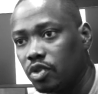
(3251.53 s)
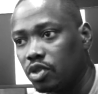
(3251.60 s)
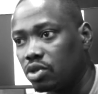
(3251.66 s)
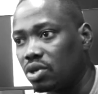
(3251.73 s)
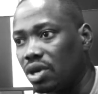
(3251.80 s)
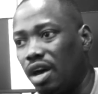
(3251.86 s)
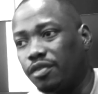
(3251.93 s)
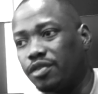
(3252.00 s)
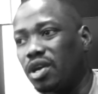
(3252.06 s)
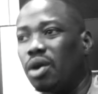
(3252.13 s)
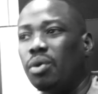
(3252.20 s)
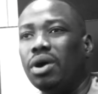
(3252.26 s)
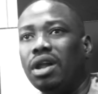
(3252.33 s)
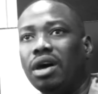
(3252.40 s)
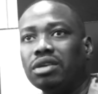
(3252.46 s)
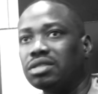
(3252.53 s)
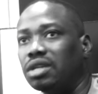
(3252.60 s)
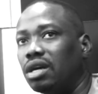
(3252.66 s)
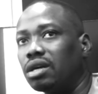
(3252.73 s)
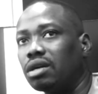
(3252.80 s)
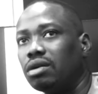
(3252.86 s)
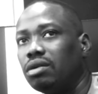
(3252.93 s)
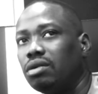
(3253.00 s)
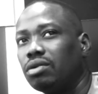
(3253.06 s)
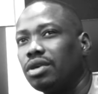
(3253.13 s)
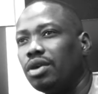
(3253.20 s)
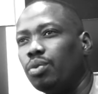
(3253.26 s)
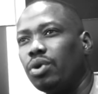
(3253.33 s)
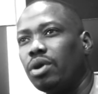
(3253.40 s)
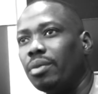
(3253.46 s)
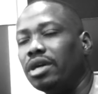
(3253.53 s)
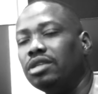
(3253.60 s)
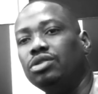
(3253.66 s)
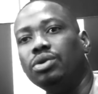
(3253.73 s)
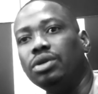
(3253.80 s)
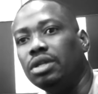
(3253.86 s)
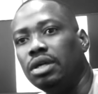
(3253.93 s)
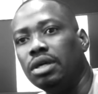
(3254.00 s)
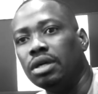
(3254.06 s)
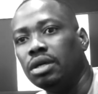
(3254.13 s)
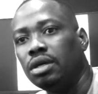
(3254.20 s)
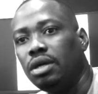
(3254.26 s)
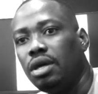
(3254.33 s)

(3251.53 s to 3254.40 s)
So after a while, I was like, okay, what am I doing here?